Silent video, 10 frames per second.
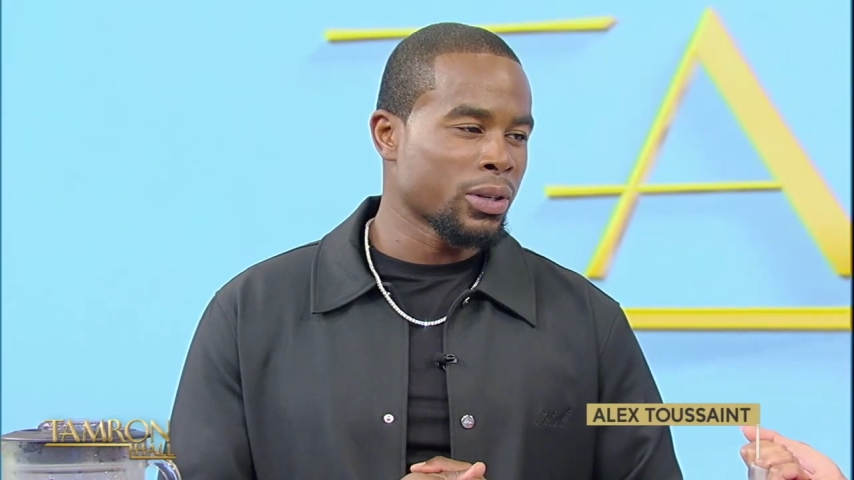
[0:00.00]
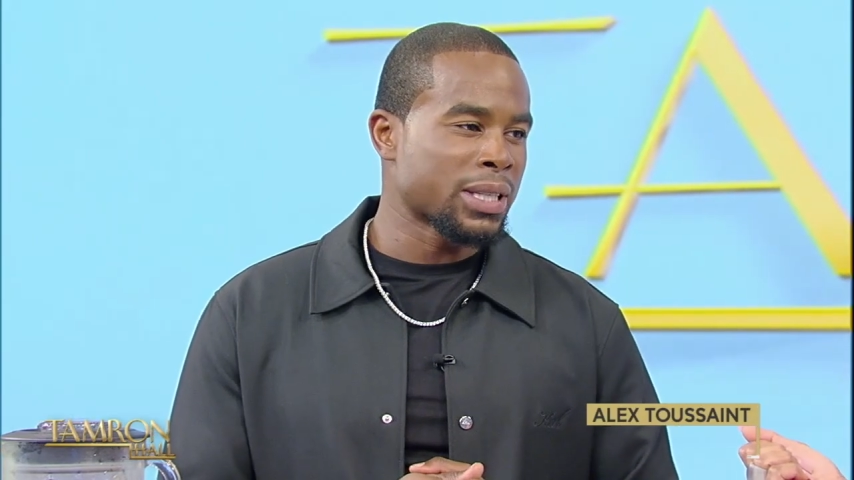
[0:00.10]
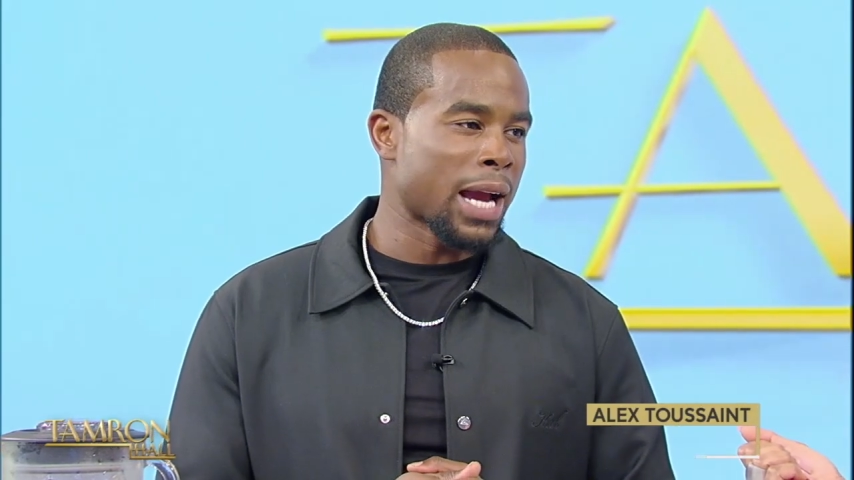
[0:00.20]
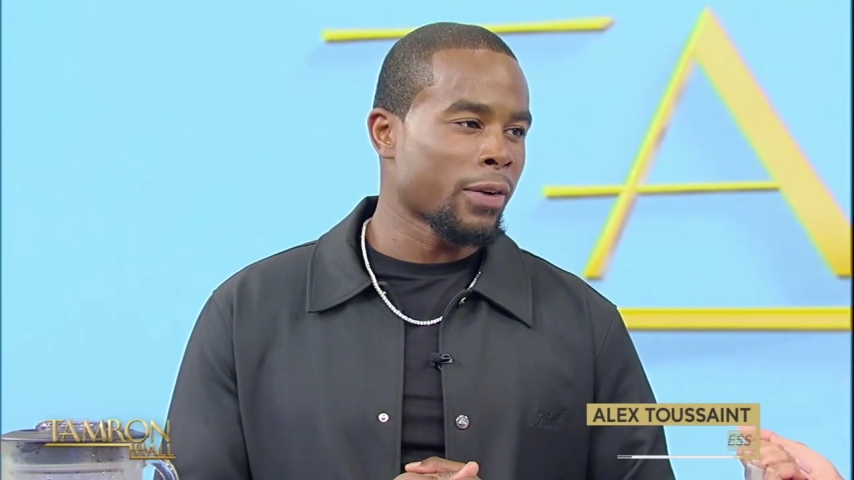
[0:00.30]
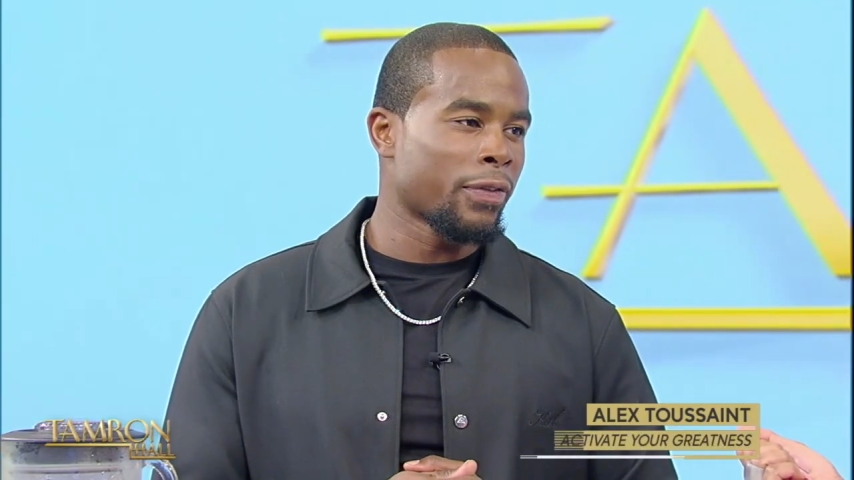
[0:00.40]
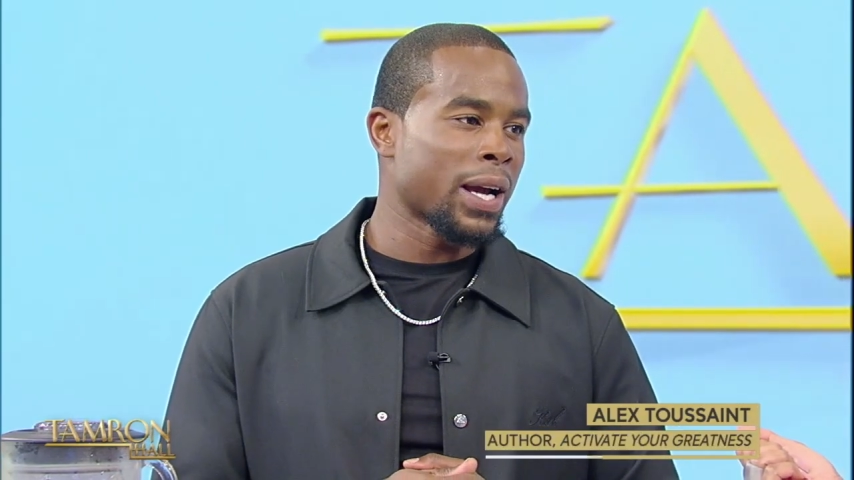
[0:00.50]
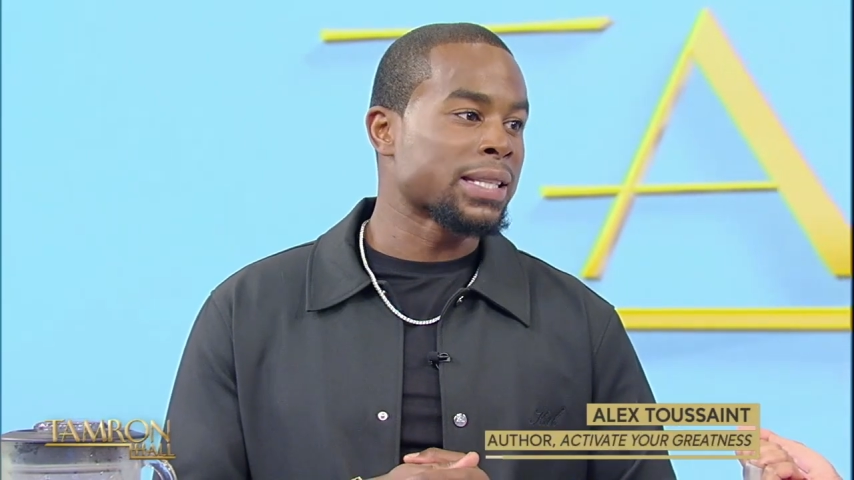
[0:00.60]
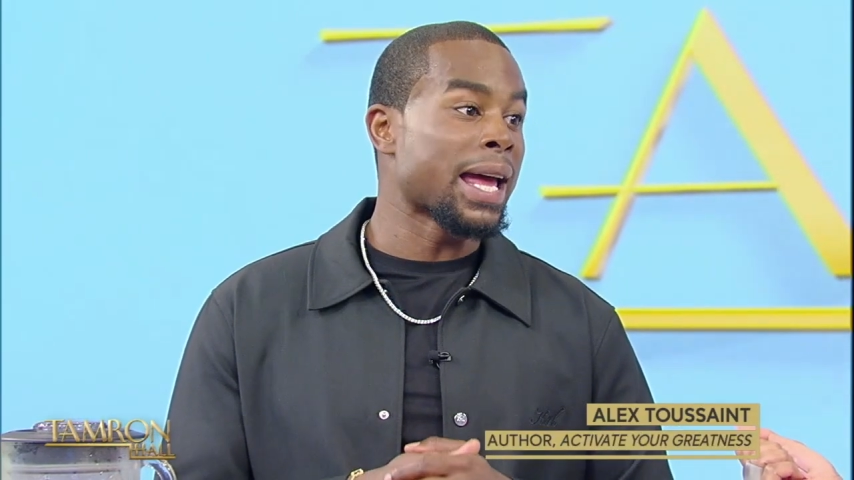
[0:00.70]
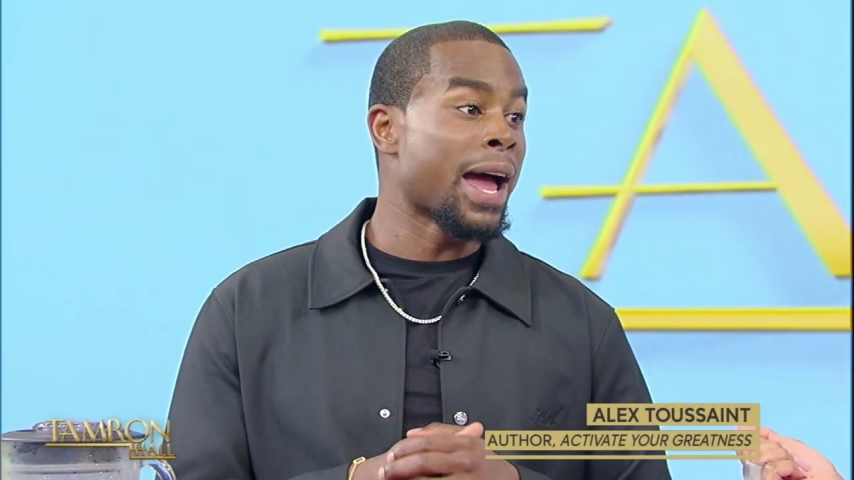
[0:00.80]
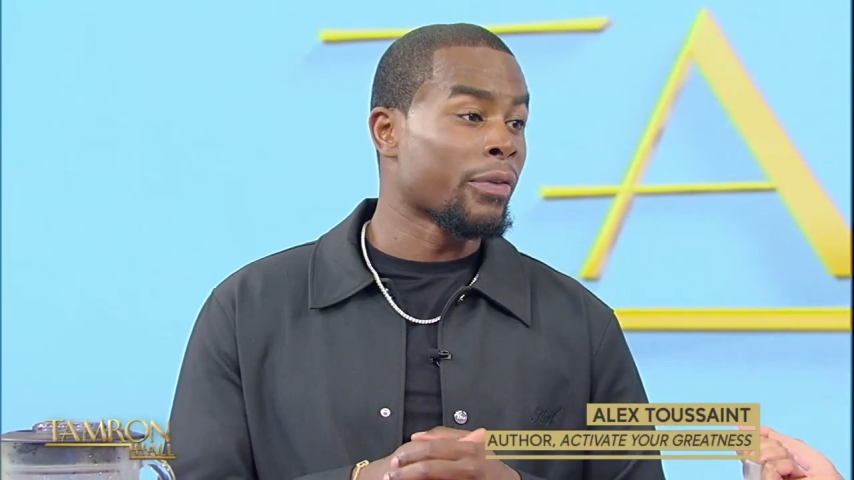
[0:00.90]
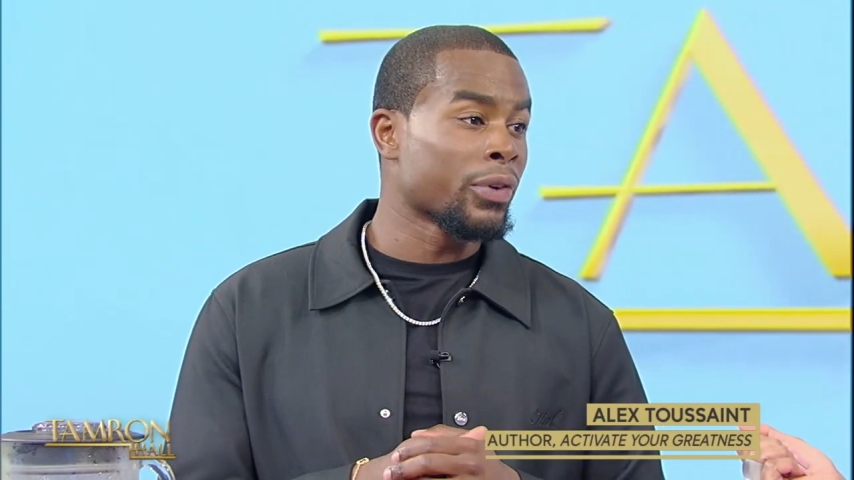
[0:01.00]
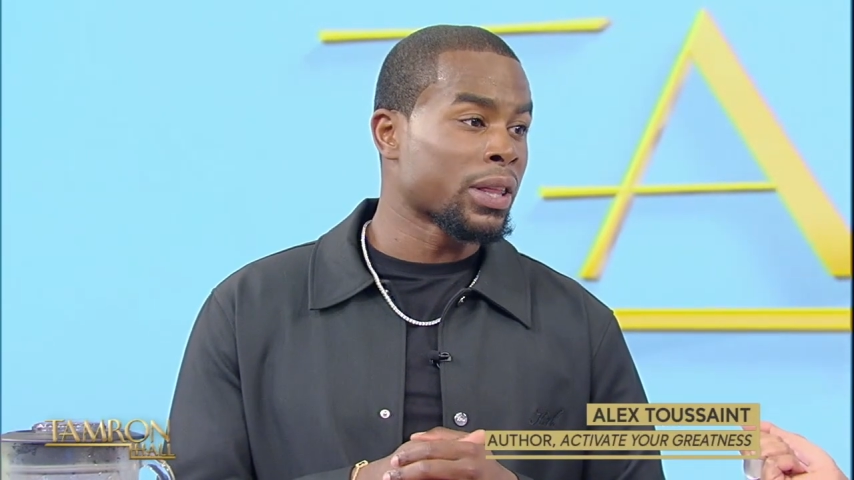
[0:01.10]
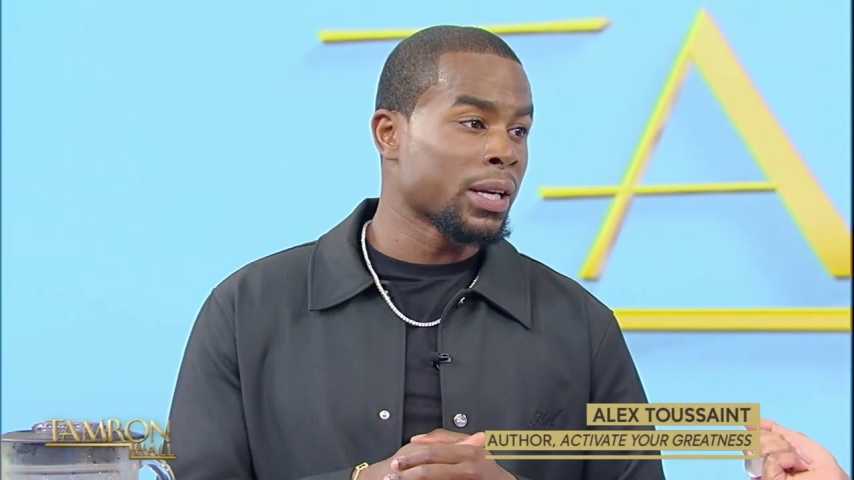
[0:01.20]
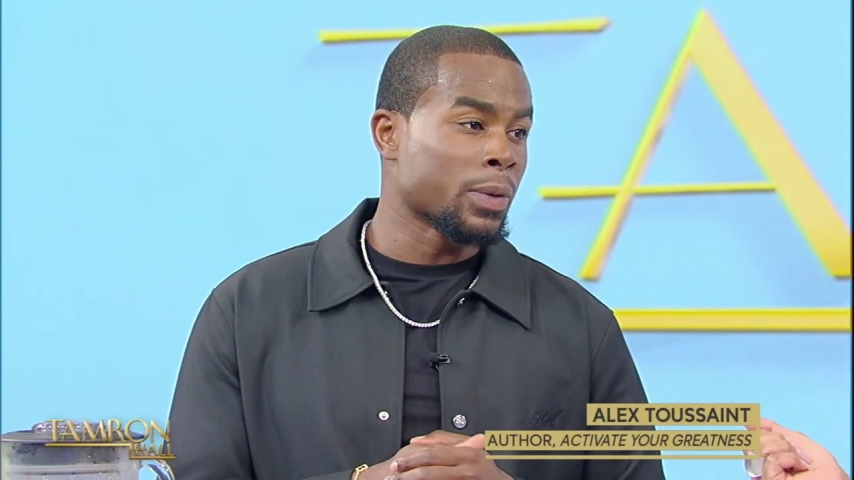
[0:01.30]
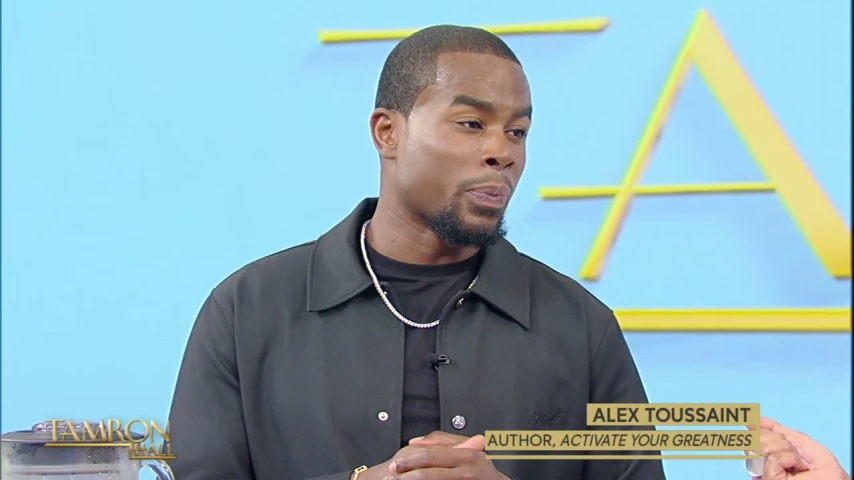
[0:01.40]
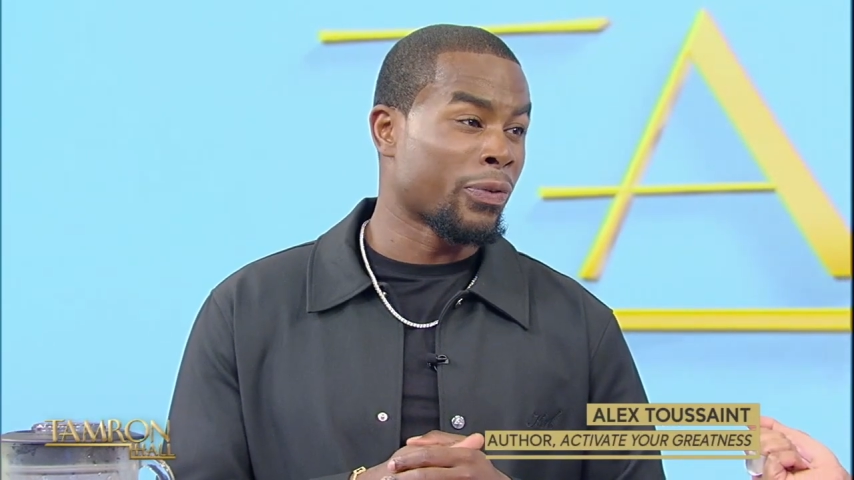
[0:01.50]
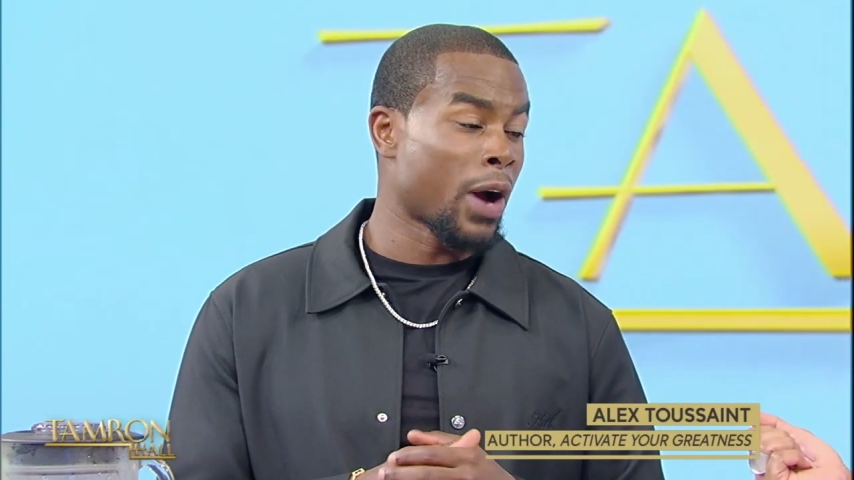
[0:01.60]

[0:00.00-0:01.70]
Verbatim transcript: sacrificed everything to mm -hmm.